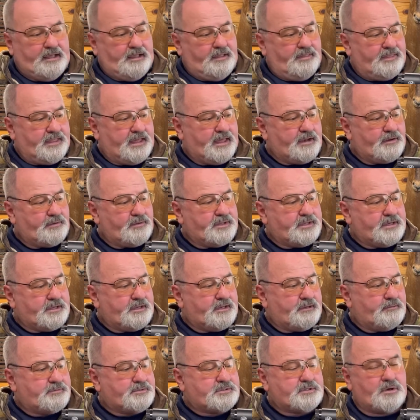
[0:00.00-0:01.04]
That'll end
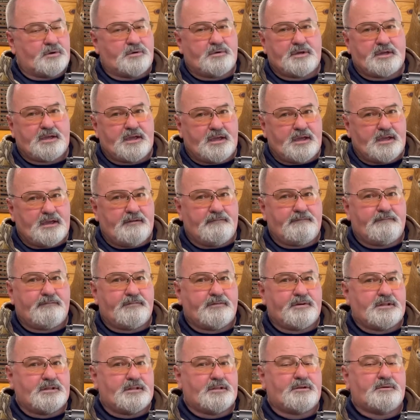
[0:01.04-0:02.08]
up showing
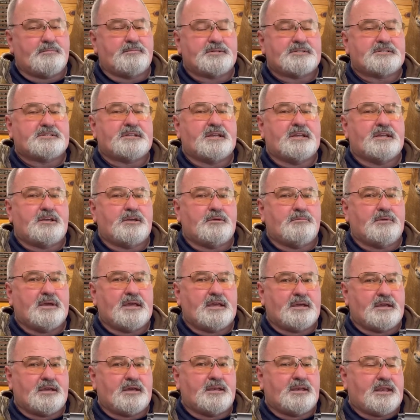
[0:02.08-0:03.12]
every little mistake you
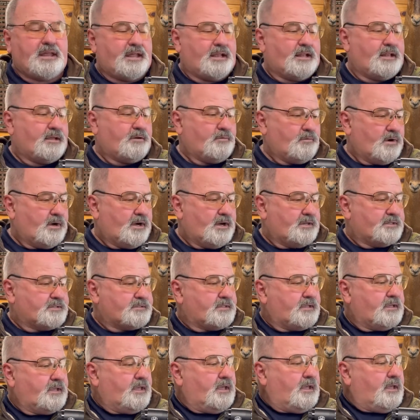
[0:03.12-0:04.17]
make gun handling wise.
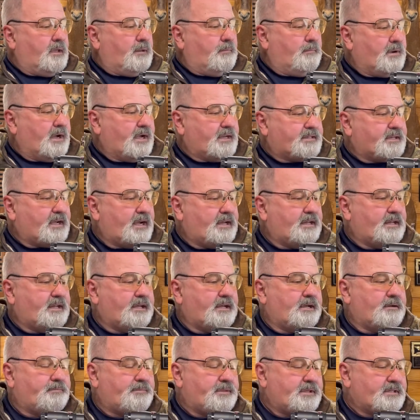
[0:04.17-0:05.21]
By tightening
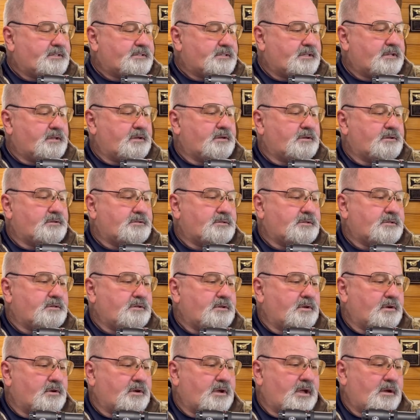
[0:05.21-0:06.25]
up these ears,
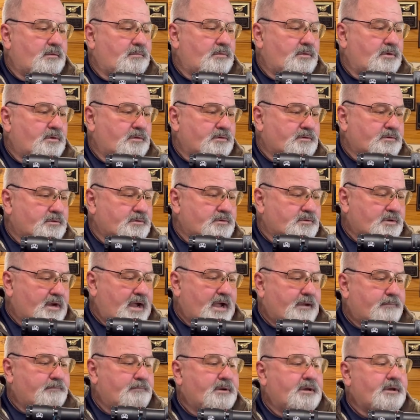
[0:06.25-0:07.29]
your gun will
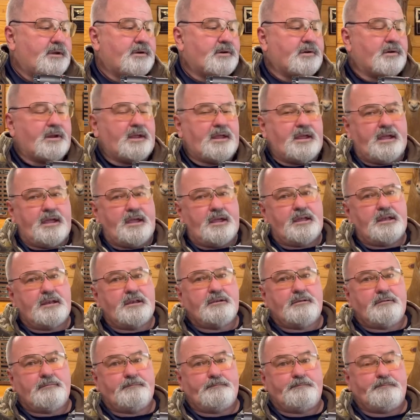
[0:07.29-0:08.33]
track better,
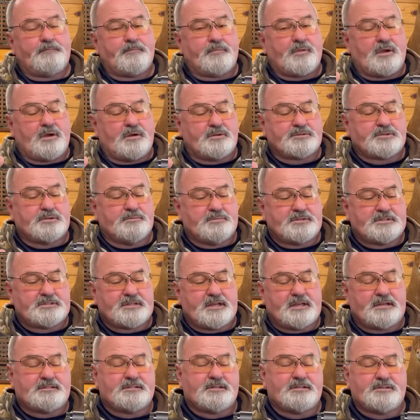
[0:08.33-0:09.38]
and also
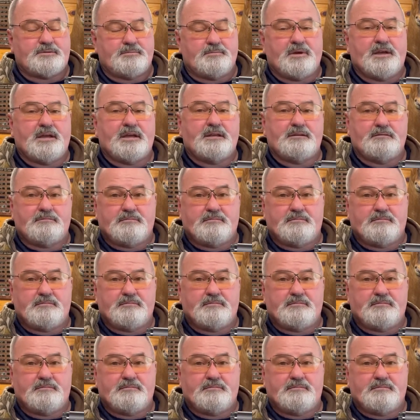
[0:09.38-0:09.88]
mistakes that you made